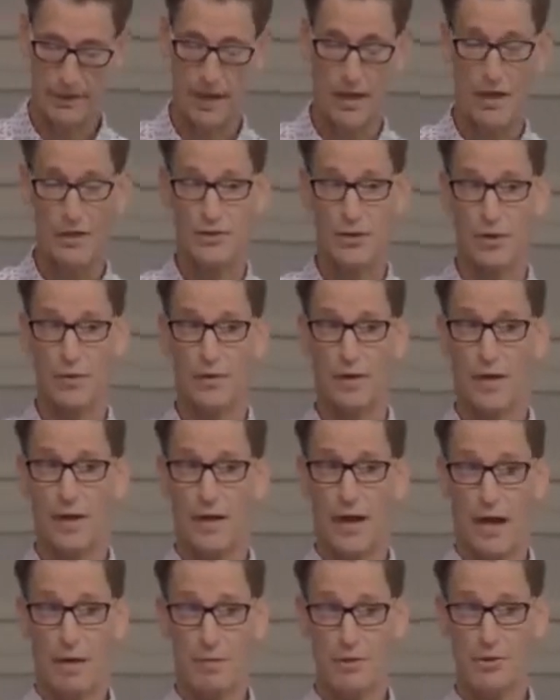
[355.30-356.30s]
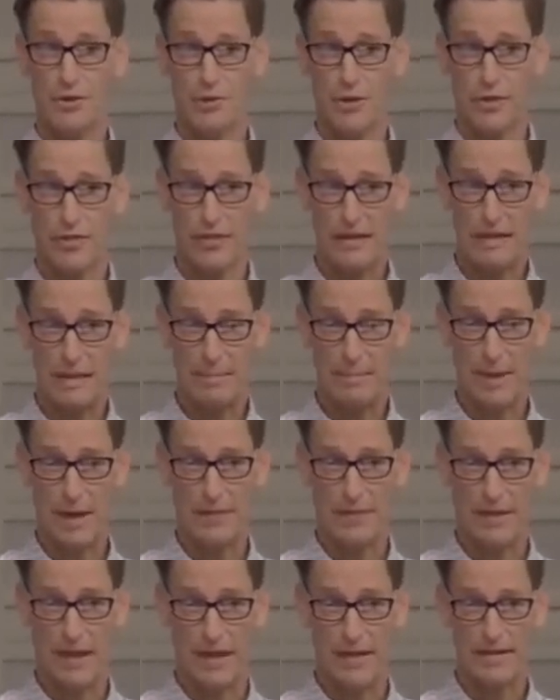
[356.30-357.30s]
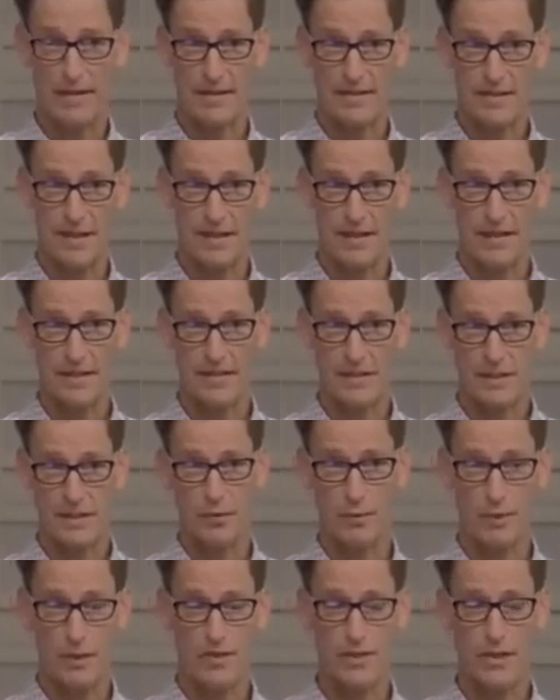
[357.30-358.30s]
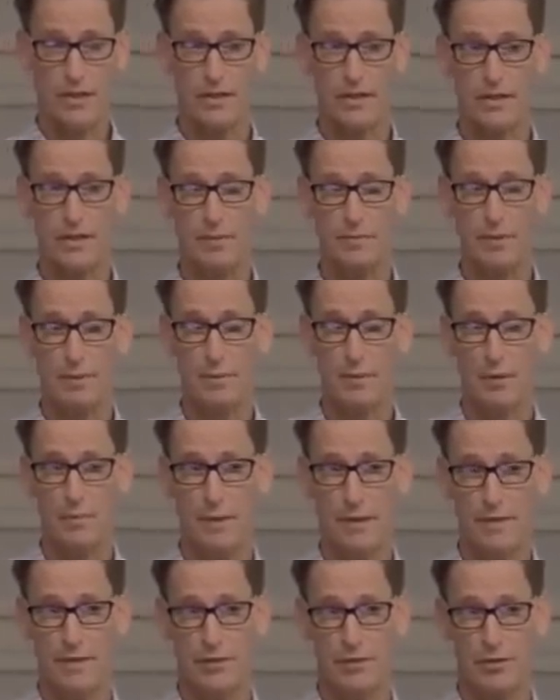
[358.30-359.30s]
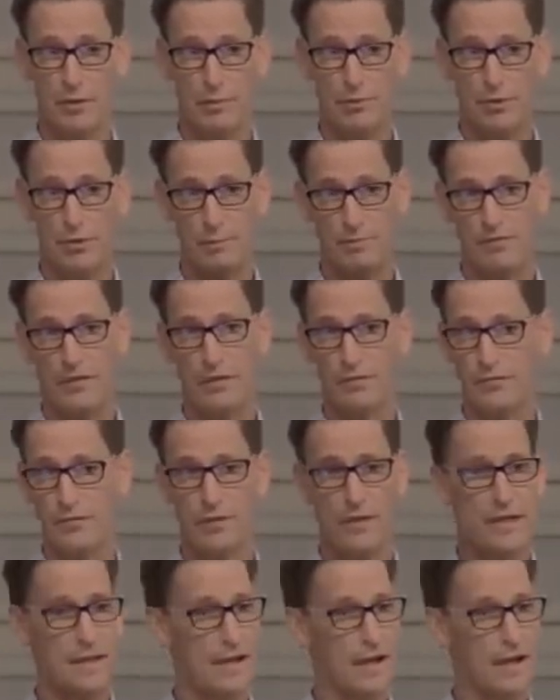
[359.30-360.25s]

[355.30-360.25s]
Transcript: So I want you to think about that as I continue. We're going to talk a little bit more about the scripture. Feel free.